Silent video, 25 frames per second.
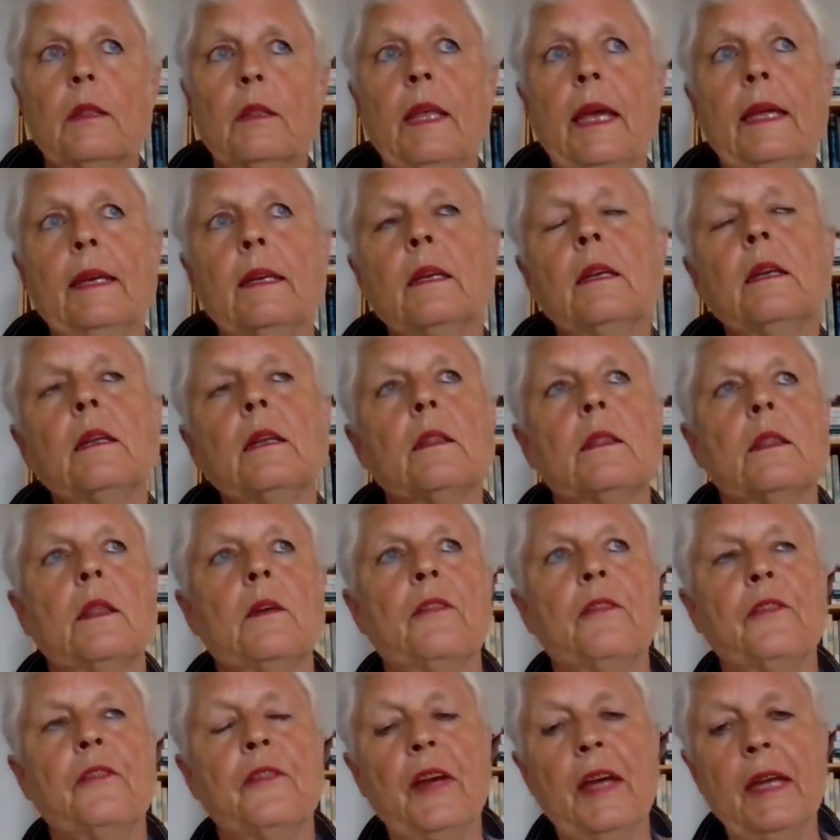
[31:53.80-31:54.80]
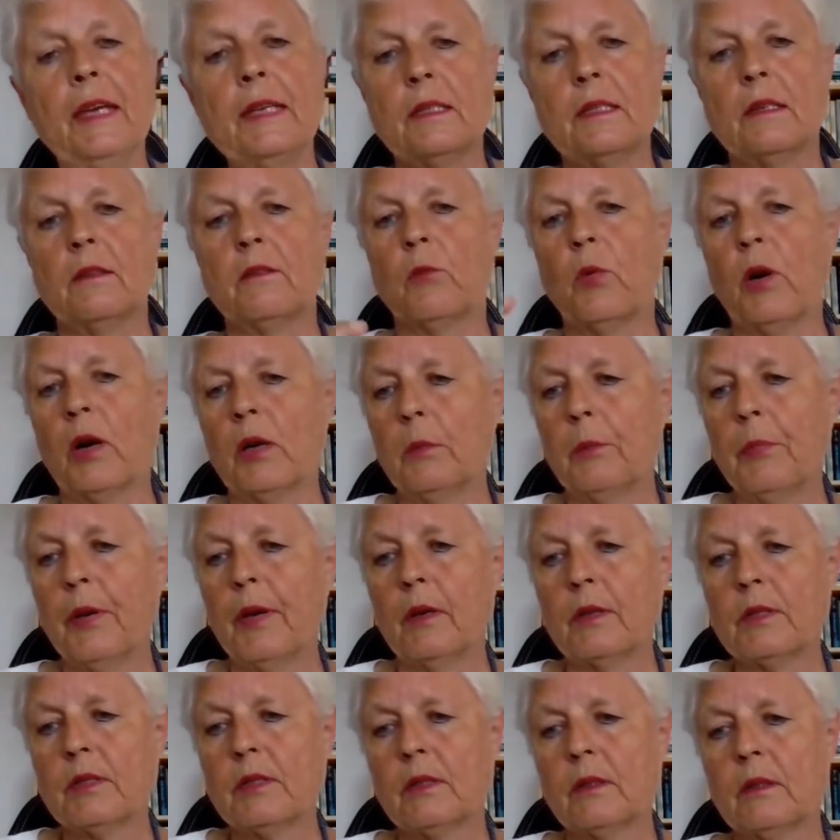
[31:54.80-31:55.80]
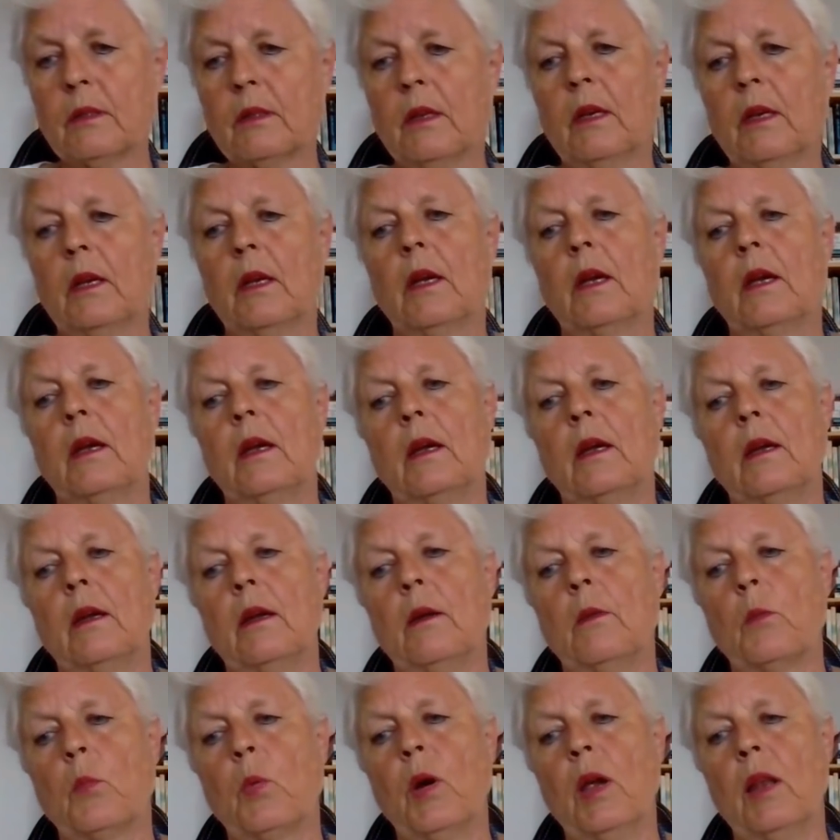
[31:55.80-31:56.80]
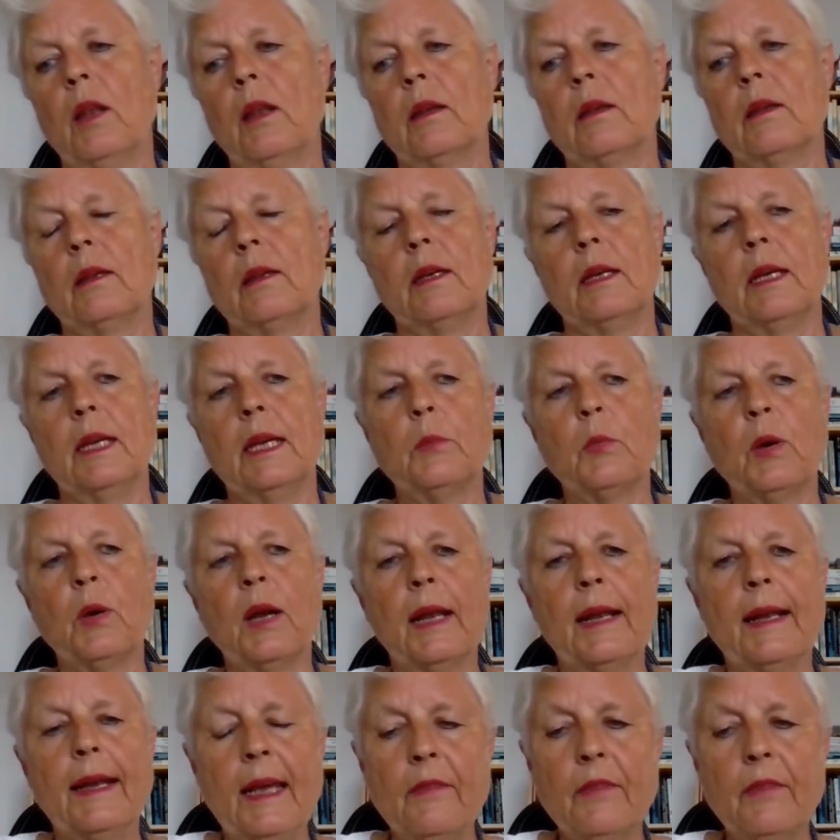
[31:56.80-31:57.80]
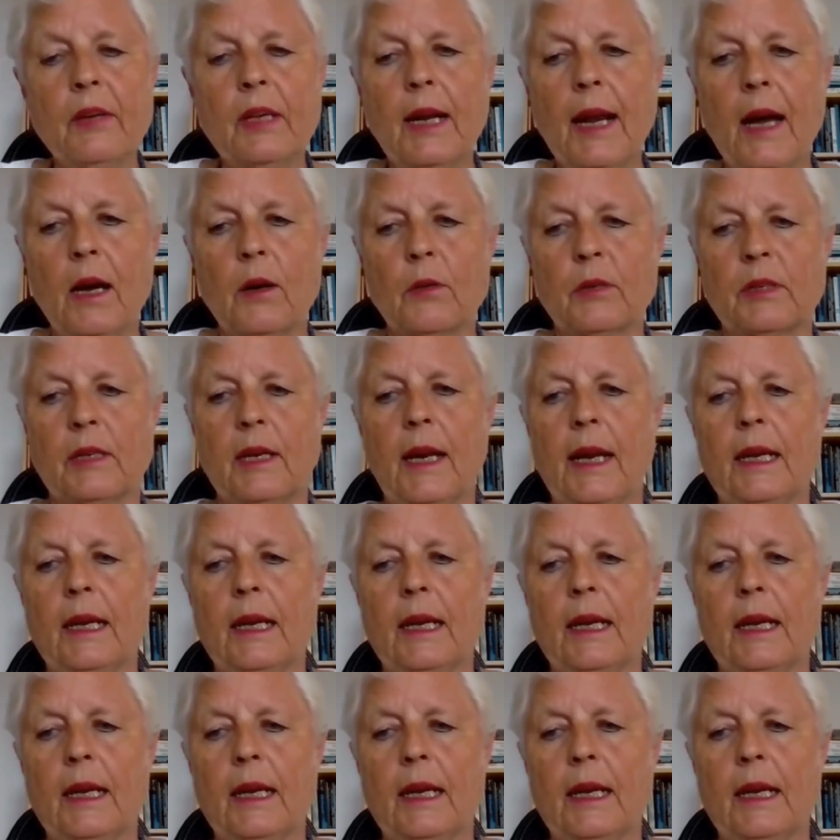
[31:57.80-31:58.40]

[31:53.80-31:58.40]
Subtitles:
then the fate of one person will level out.